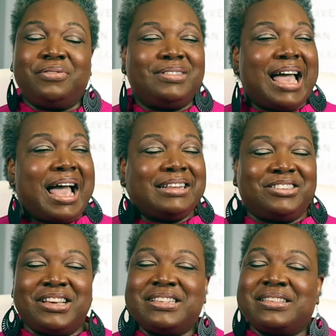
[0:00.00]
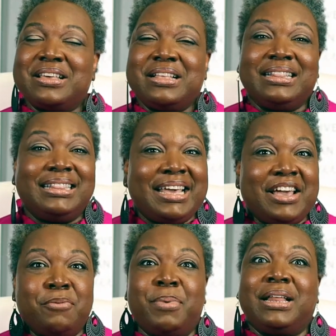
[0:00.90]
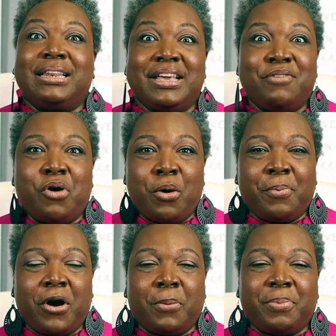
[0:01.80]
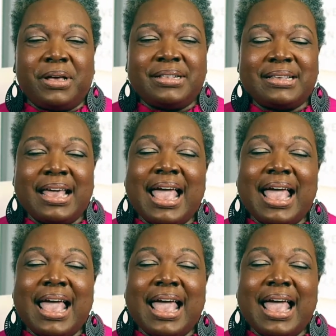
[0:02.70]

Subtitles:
not just live, but live on purpose.